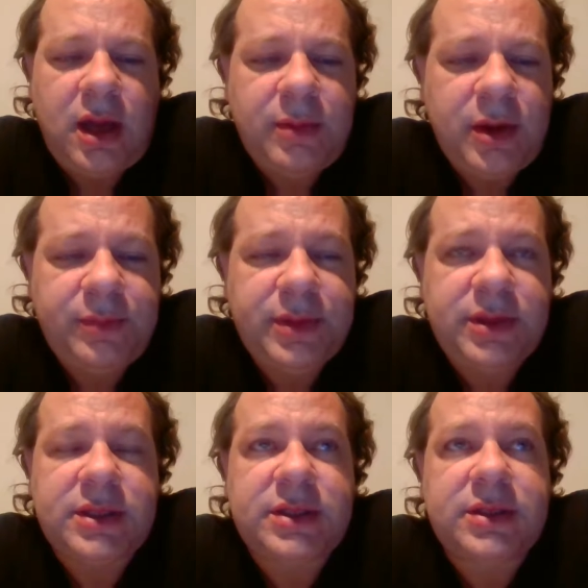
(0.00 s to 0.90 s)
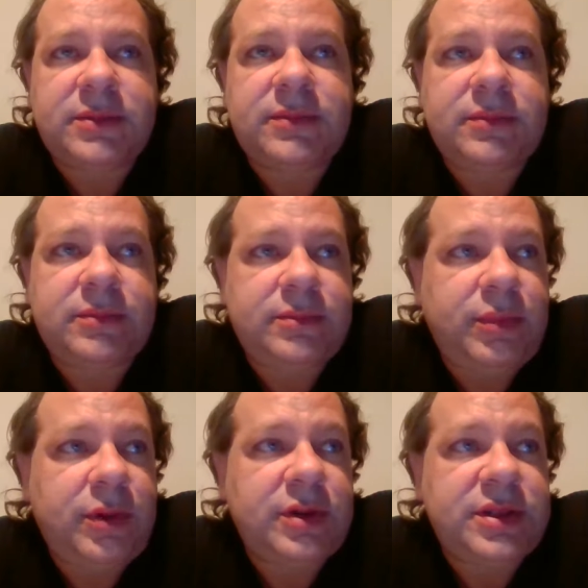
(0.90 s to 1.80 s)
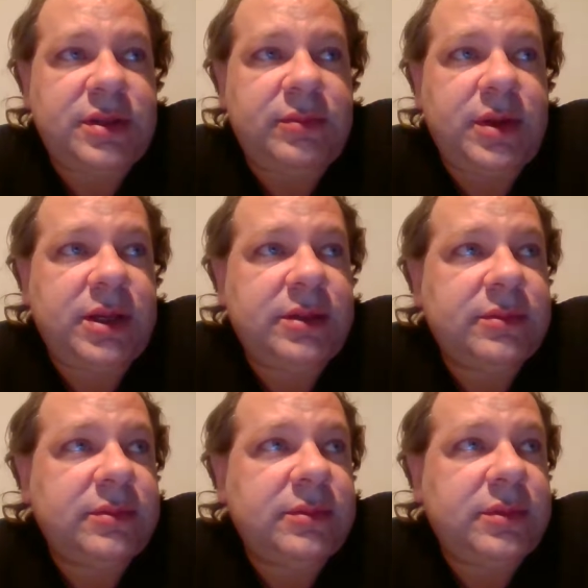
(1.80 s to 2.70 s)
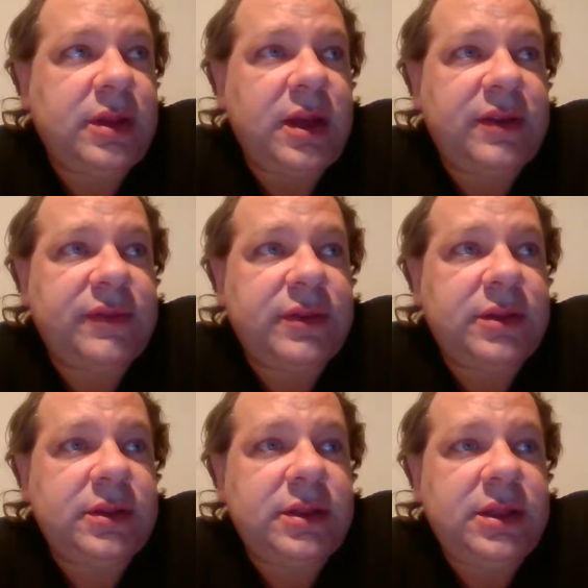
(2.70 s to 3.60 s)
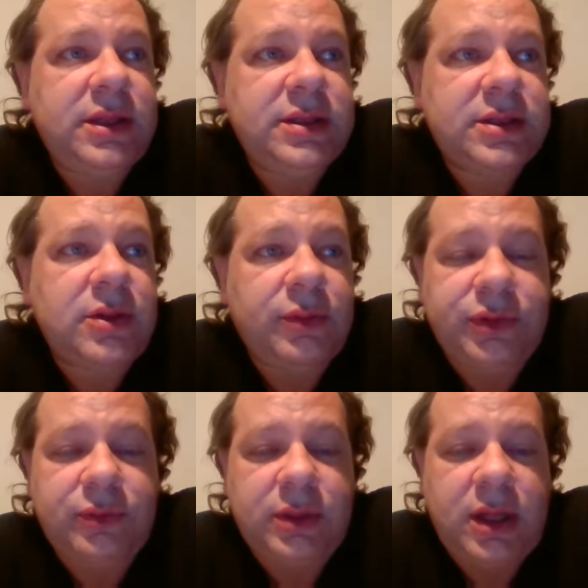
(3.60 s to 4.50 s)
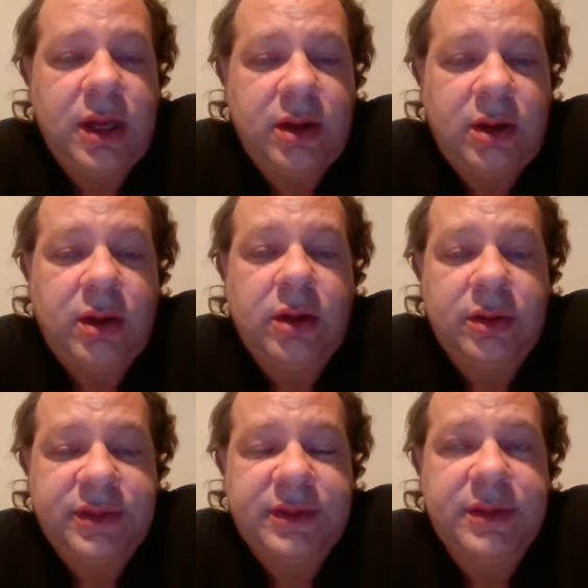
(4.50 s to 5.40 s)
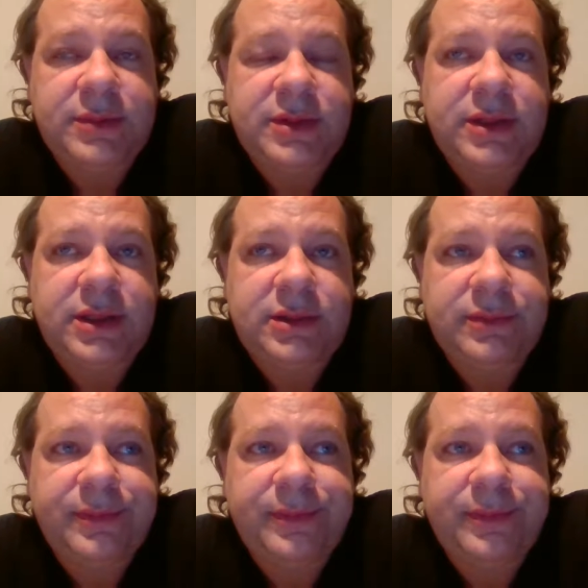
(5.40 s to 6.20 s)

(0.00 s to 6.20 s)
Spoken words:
I'm helping this person in my life, and he's going through a lot of hard times right now.